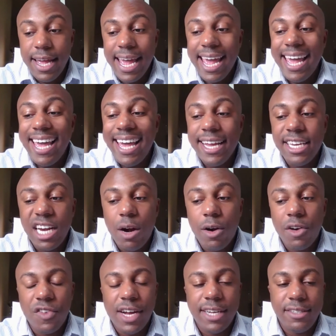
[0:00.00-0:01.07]
and our
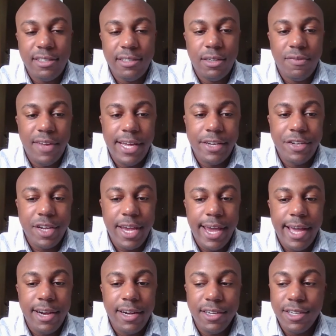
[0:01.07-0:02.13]
roster of
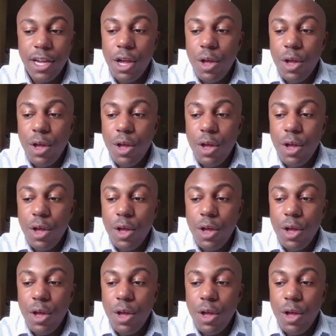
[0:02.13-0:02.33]
educators,